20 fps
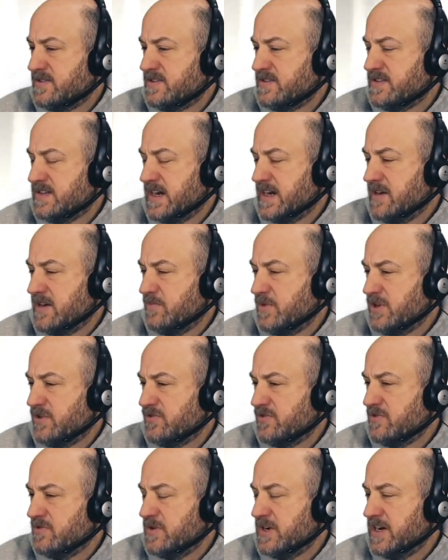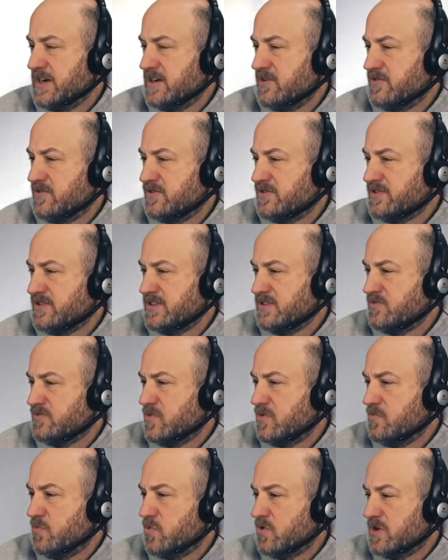the second bedroom, and I know there's at least
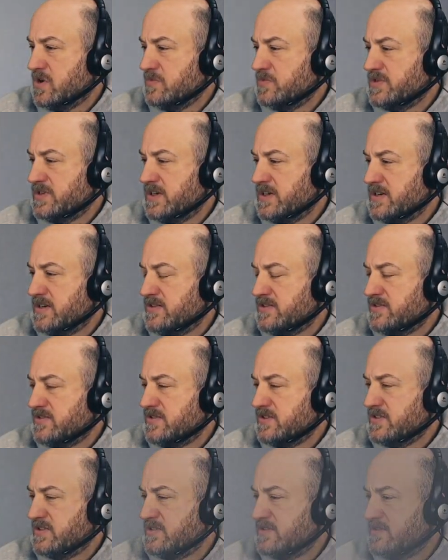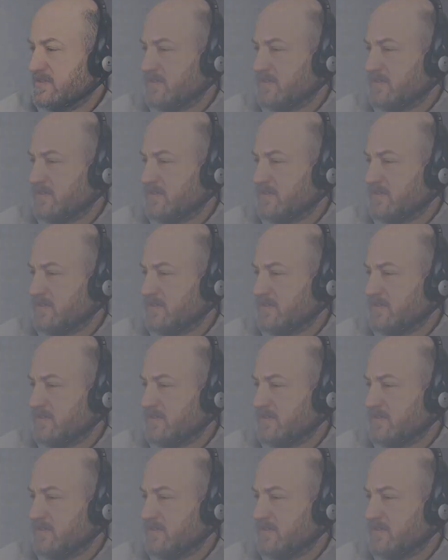one more upstairs. So this,